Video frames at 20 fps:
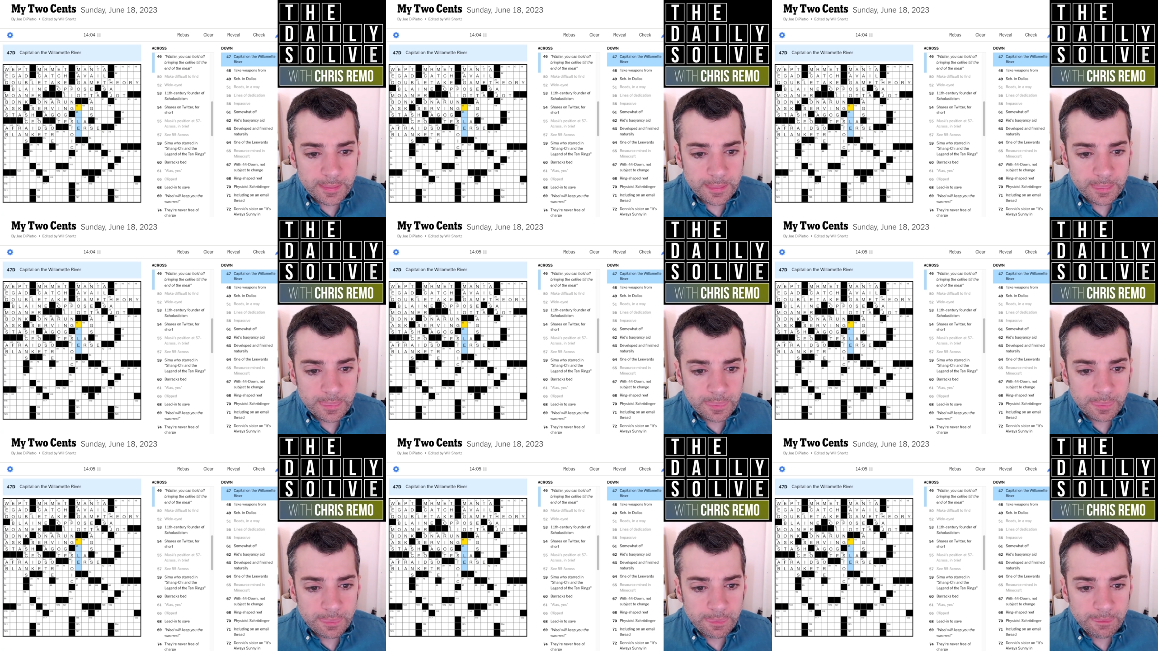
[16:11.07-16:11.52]

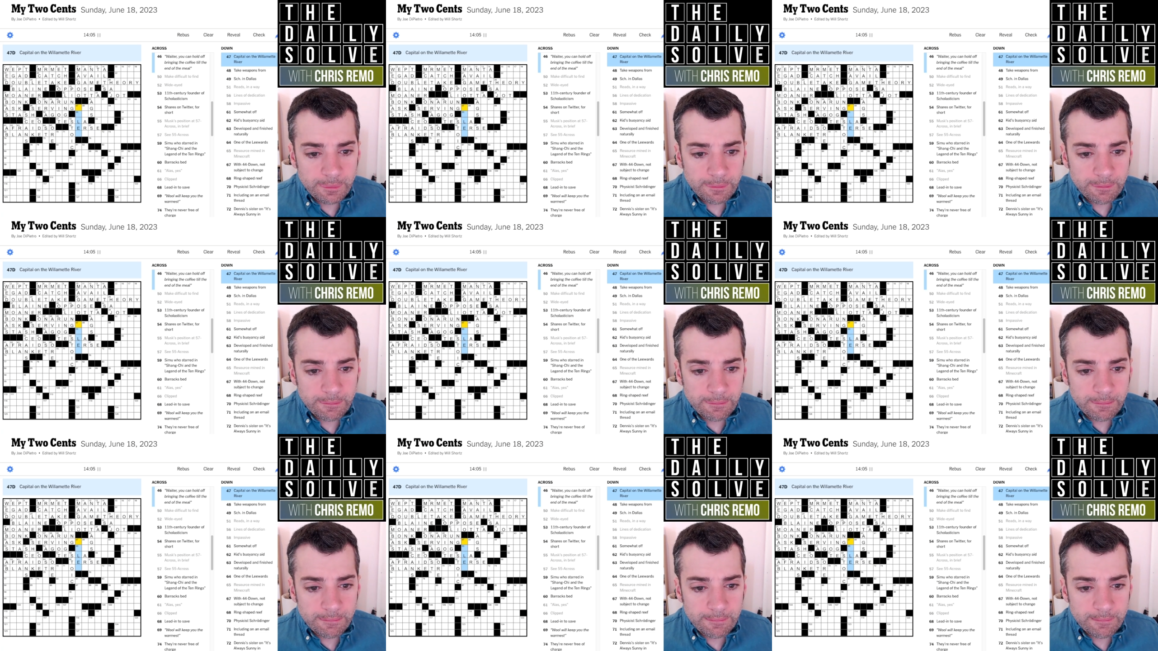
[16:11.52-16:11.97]

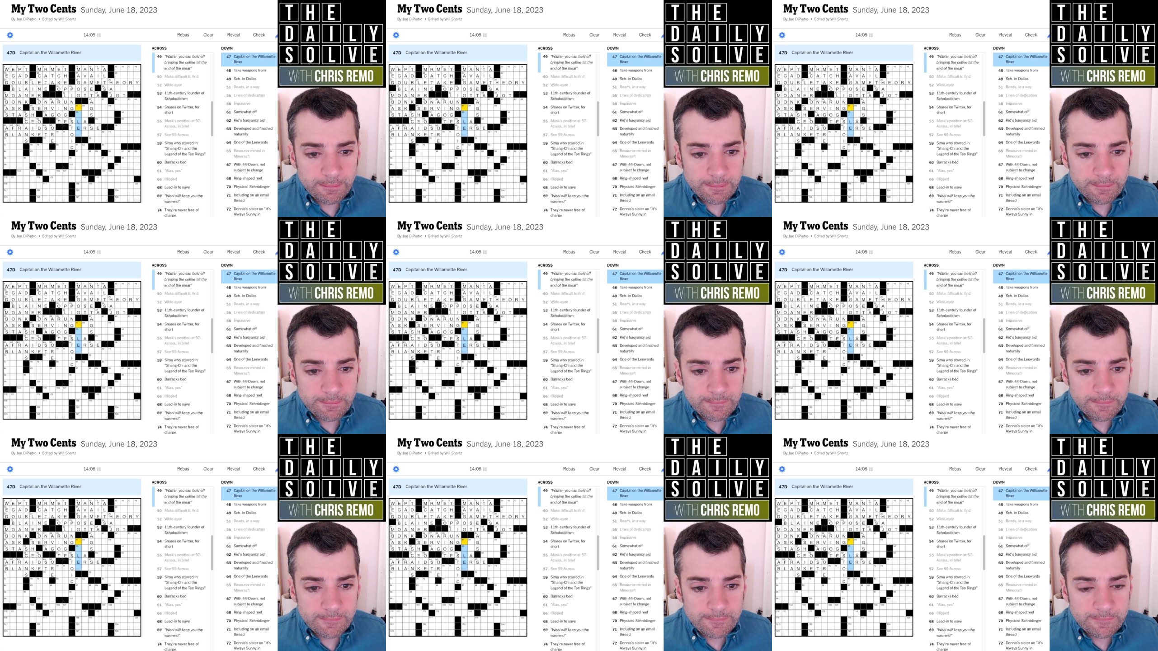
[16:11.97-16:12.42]

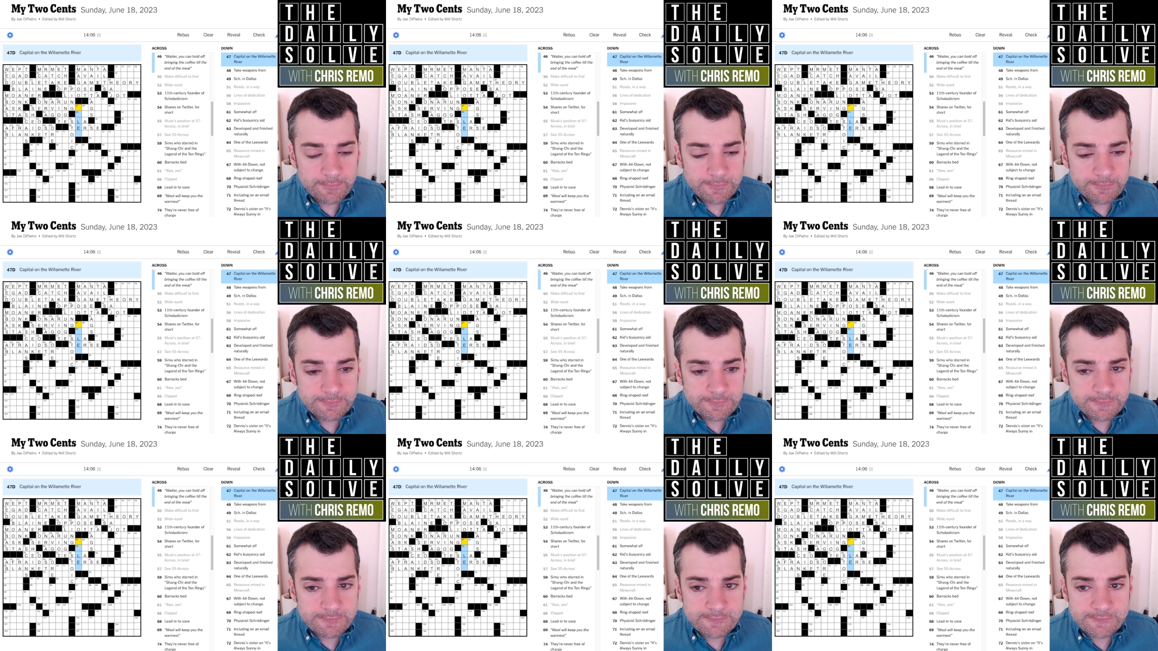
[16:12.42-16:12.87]

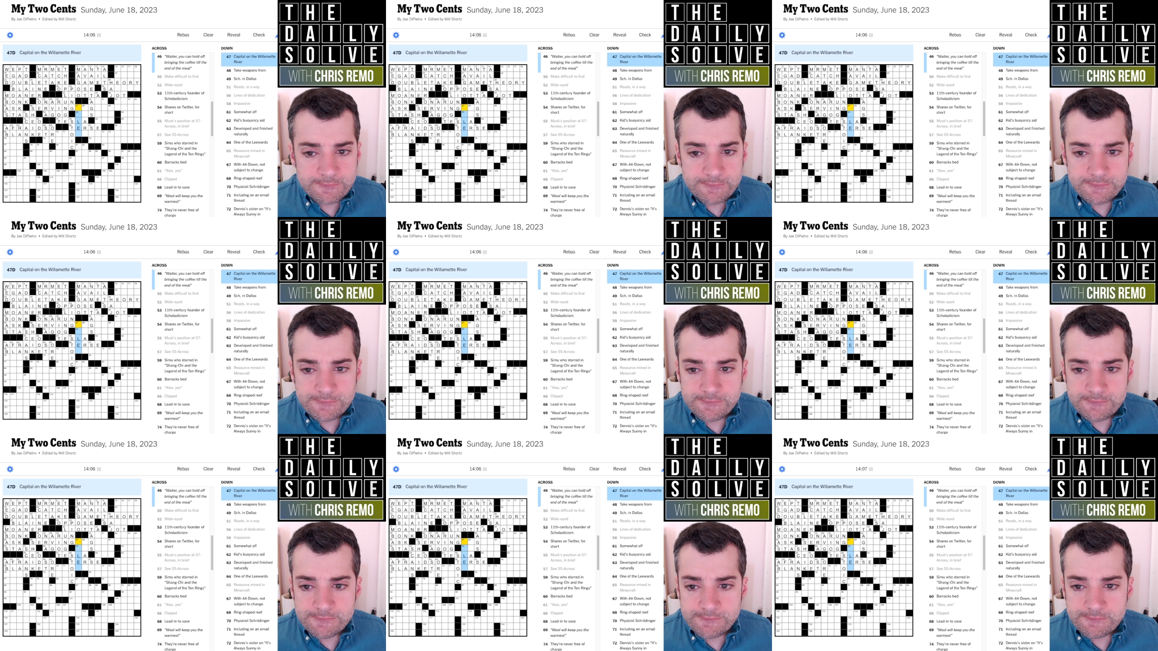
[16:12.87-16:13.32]

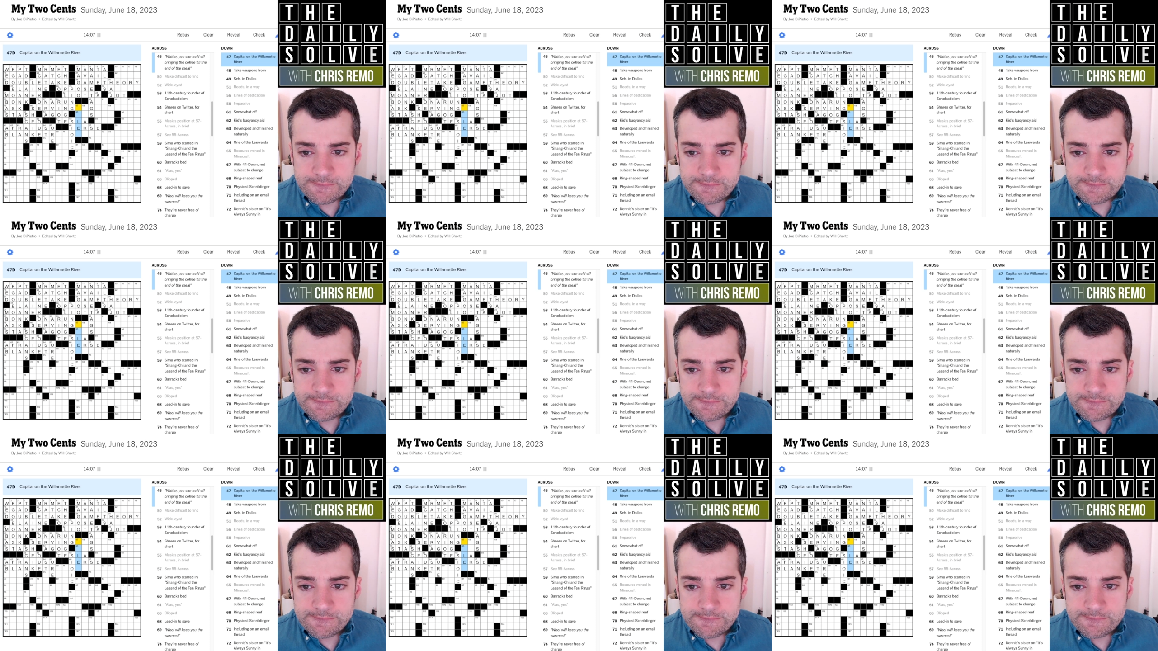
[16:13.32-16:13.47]
(no one is talking)